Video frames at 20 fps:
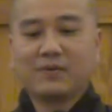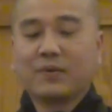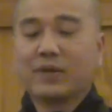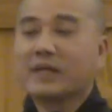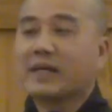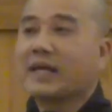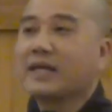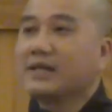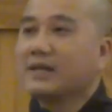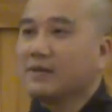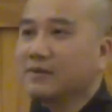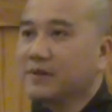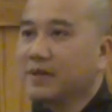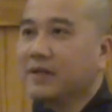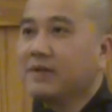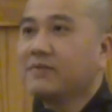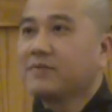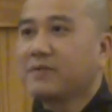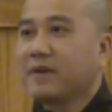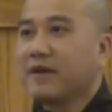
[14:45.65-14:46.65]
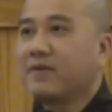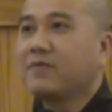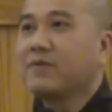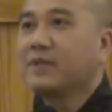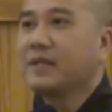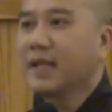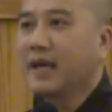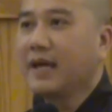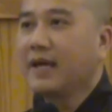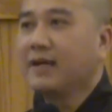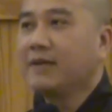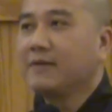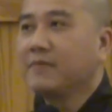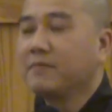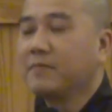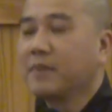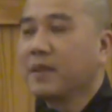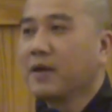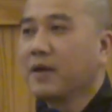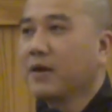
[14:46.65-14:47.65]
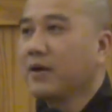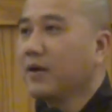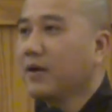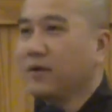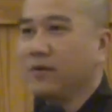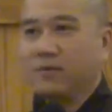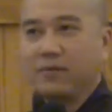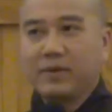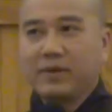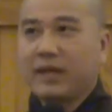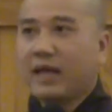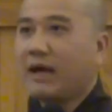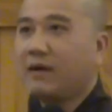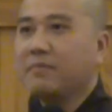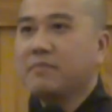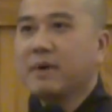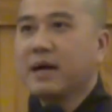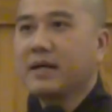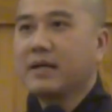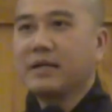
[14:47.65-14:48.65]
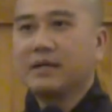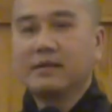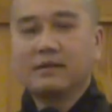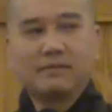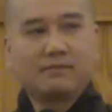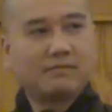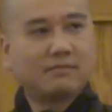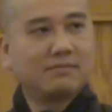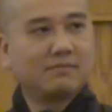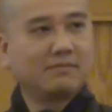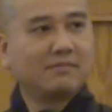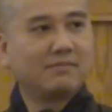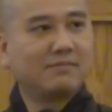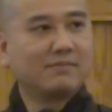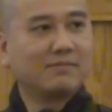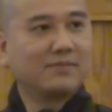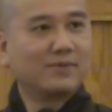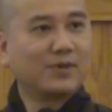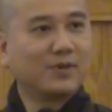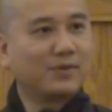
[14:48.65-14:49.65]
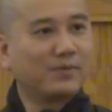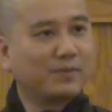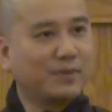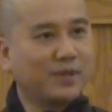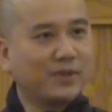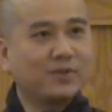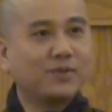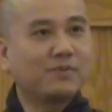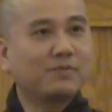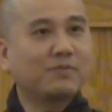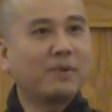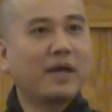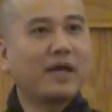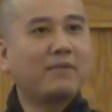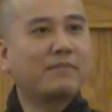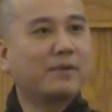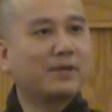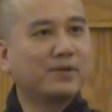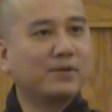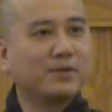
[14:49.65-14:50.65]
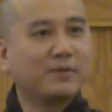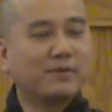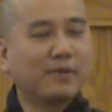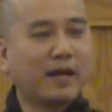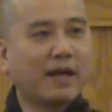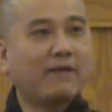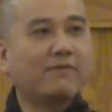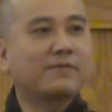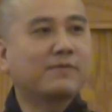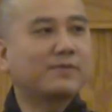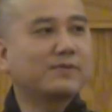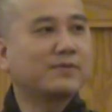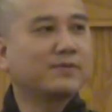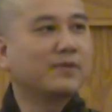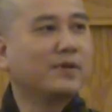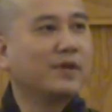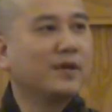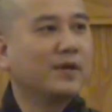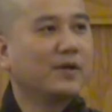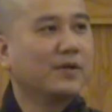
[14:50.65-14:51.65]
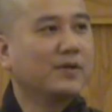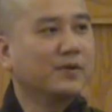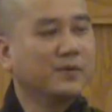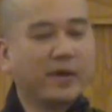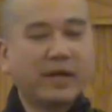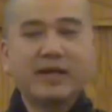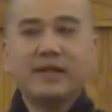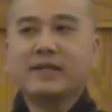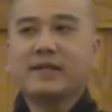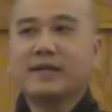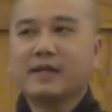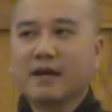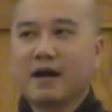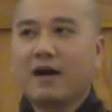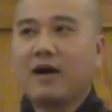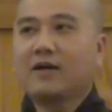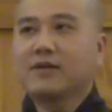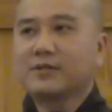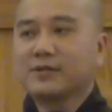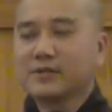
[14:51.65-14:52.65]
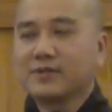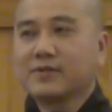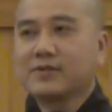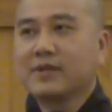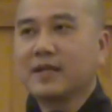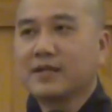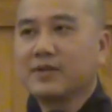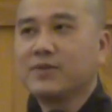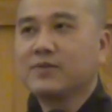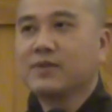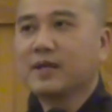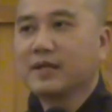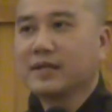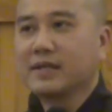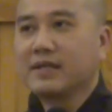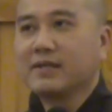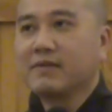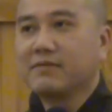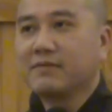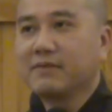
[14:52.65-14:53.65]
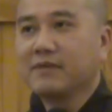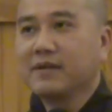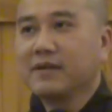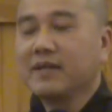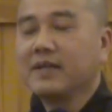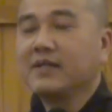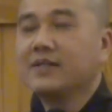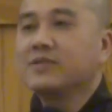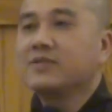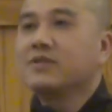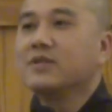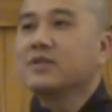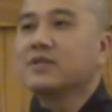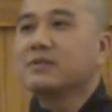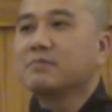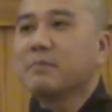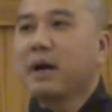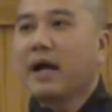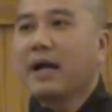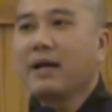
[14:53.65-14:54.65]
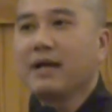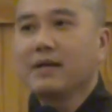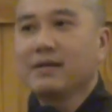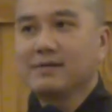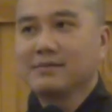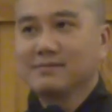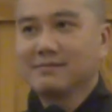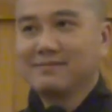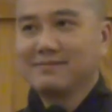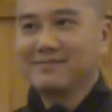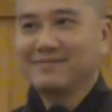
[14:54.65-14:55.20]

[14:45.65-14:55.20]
What can you give every day without money? You don't need to pay, but you don't have to do anything hard that you can give. It's just smiling.